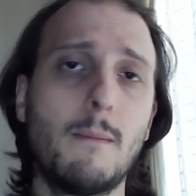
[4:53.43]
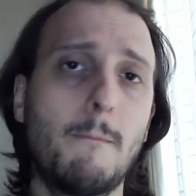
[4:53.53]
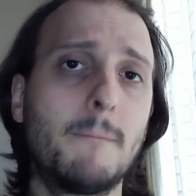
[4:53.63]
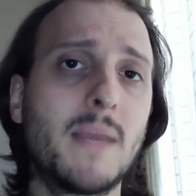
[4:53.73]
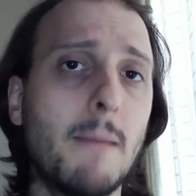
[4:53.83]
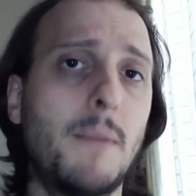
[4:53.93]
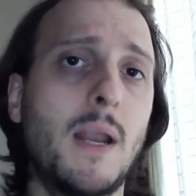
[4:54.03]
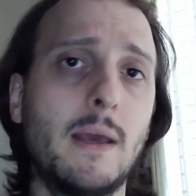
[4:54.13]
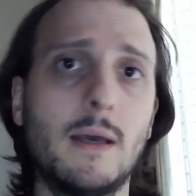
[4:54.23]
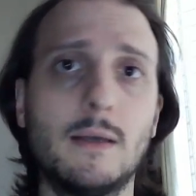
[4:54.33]

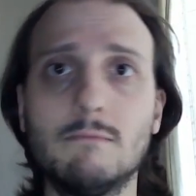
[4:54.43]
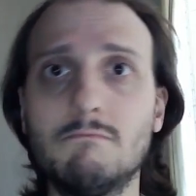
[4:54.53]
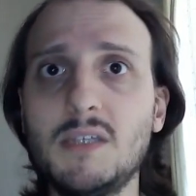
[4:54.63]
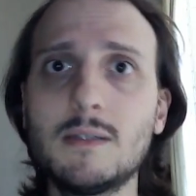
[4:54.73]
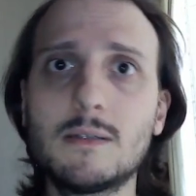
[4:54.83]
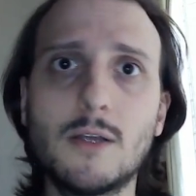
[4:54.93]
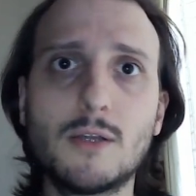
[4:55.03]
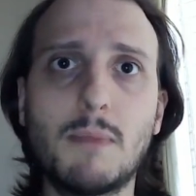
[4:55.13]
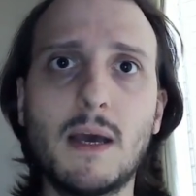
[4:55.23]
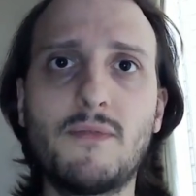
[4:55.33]
gameplay, and this is
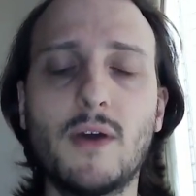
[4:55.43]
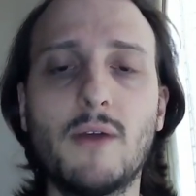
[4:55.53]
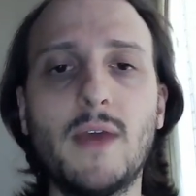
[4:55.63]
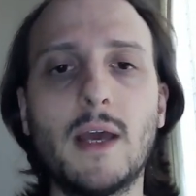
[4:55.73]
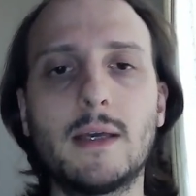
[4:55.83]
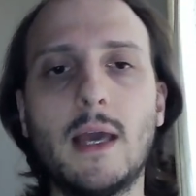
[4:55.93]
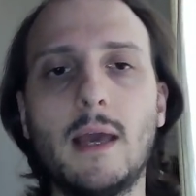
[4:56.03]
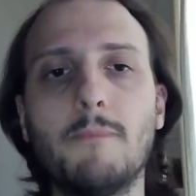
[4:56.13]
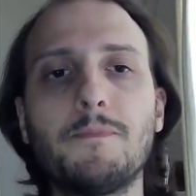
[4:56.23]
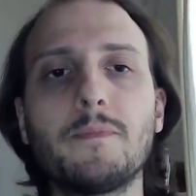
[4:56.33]
not bad for a VR
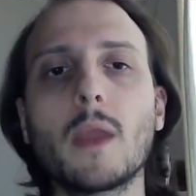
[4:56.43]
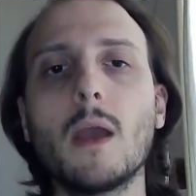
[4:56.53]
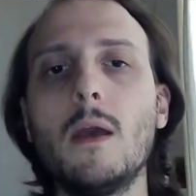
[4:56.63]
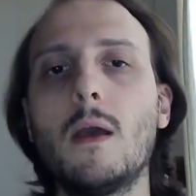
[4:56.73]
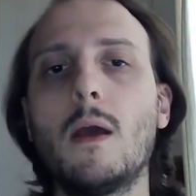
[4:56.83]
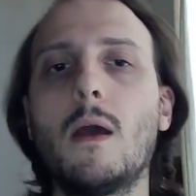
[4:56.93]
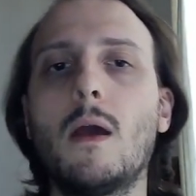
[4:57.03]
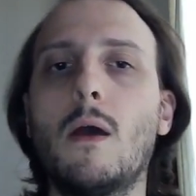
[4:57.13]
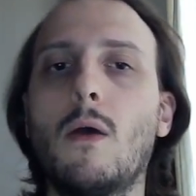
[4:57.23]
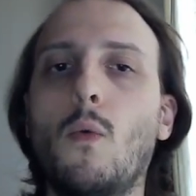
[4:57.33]
game.
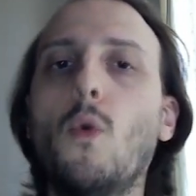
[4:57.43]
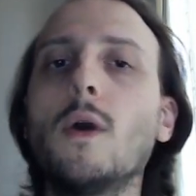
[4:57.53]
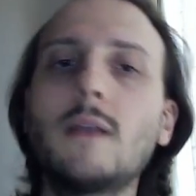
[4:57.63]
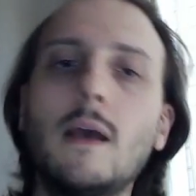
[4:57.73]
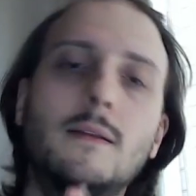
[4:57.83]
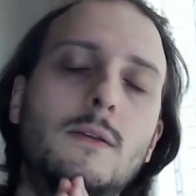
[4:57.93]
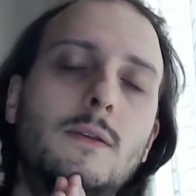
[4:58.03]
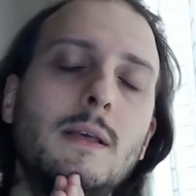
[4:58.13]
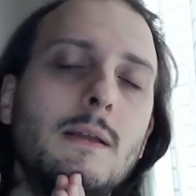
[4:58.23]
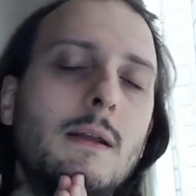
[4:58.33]
What I
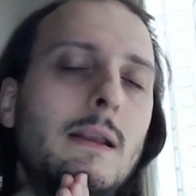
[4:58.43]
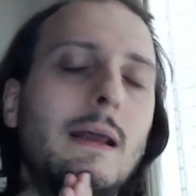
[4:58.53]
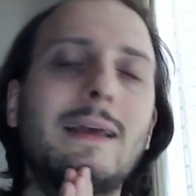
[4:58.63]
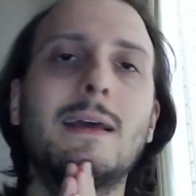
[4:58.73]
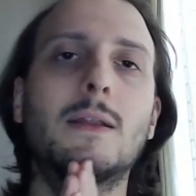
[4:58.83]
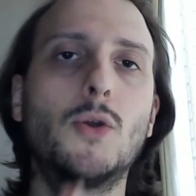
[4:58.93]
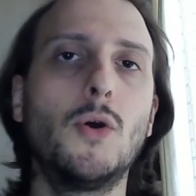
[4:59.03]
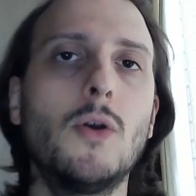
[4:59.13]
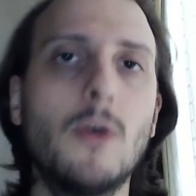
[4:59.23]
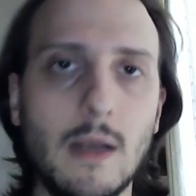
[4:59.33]
didn't like at
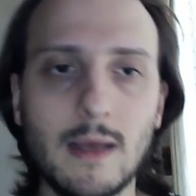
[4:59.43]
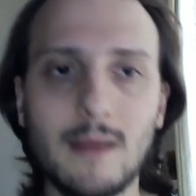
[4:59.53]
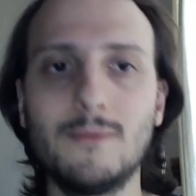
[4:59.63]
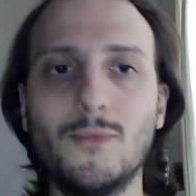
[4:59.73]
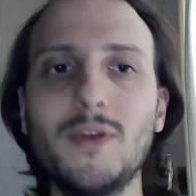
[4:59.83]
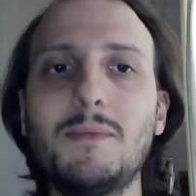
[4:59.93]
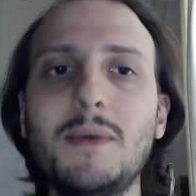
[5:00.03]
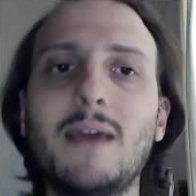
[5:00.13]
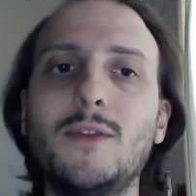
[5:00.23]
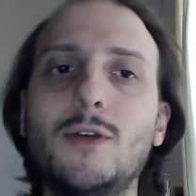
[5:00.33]
all, and with
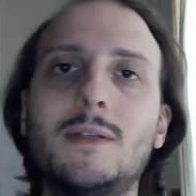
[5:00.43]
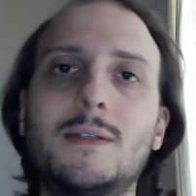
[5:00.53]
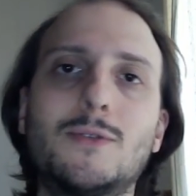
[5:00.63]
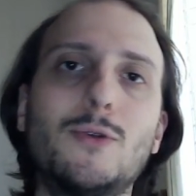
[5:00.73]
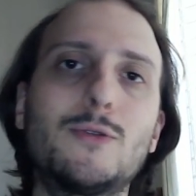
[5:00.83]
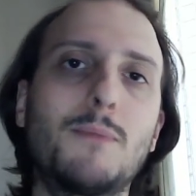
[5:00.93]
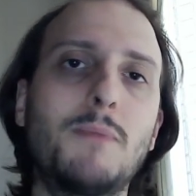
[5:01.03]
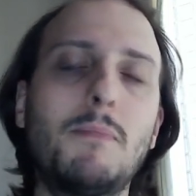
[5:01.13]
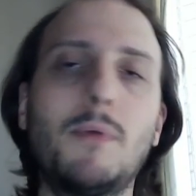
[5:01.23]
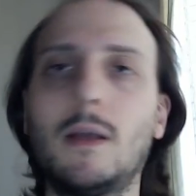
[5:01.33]
me I've noticed also
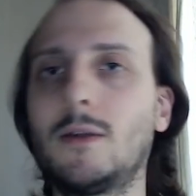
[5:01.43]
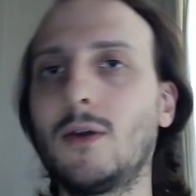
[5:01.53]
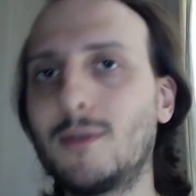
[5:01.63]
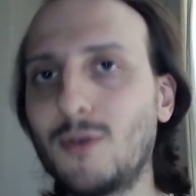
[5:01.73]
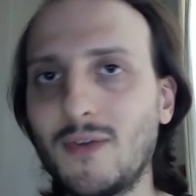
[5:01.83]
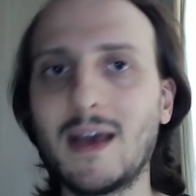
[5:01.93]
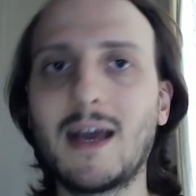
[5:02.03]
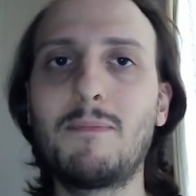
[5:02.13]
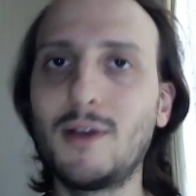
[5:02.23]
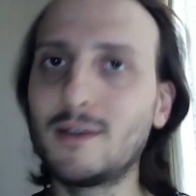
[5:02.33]
people that try to
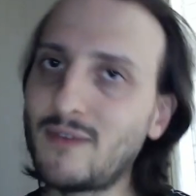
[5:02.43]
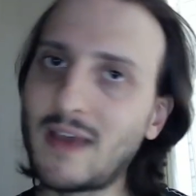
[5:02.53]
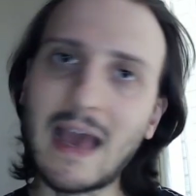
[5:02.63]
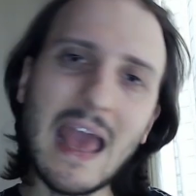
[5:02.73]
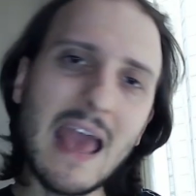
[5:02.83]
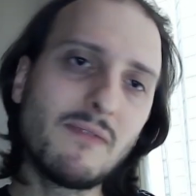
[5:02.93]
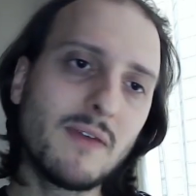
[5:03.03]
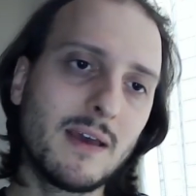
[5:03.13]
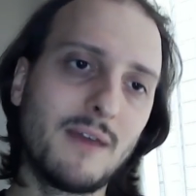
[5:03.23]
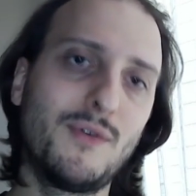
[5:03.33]
VR, upload VR,
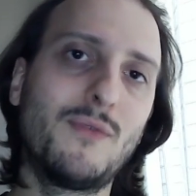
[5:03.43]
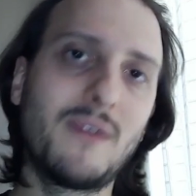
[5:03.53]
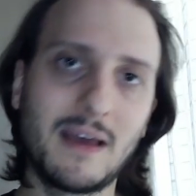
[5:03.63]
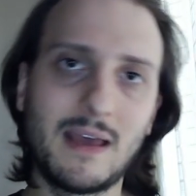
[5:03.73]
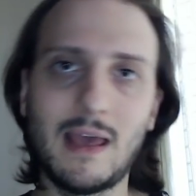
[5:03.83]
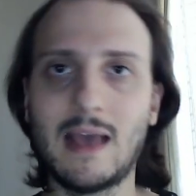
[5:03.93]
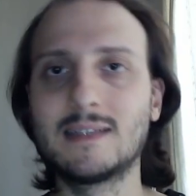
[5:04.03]
every reviewer has